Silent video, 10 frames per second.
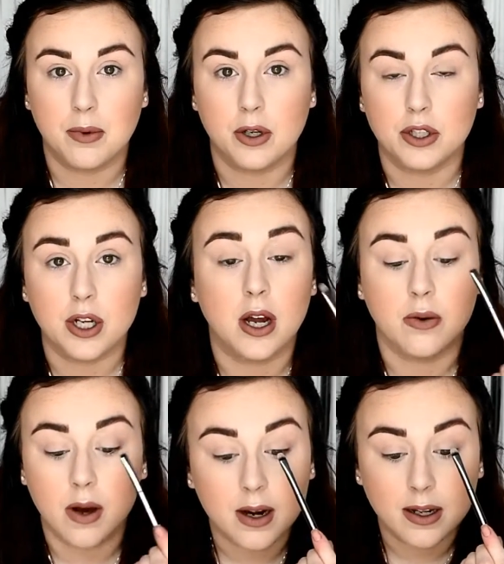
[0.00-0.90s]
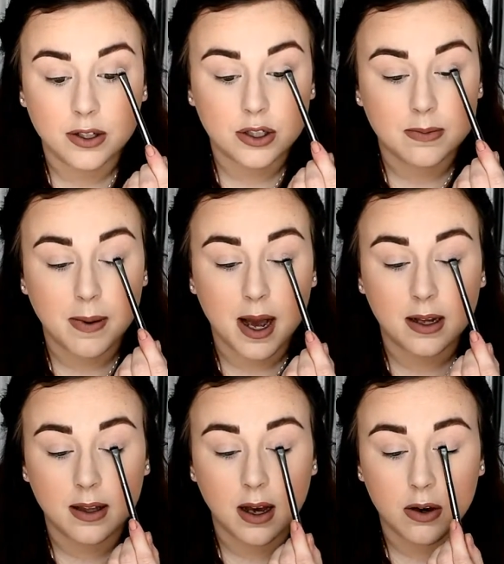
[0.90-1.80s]
put your shadow on and just
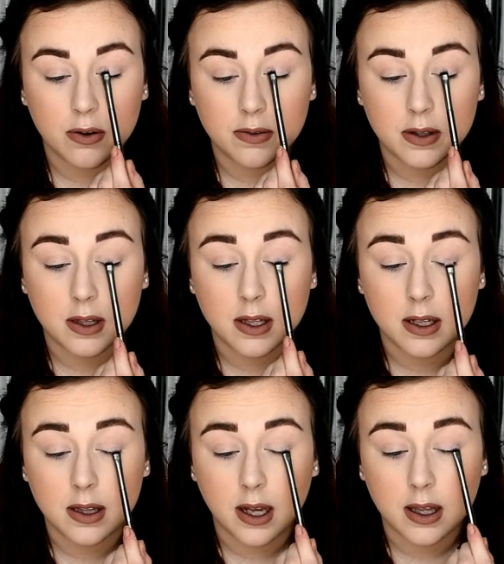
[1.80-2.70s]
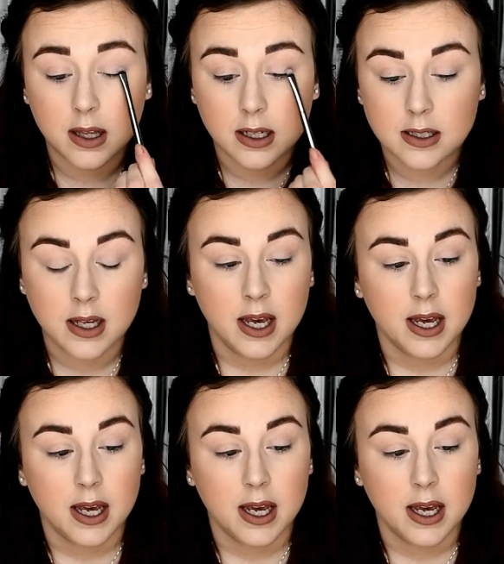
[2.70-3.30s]
pack that over the lid like this.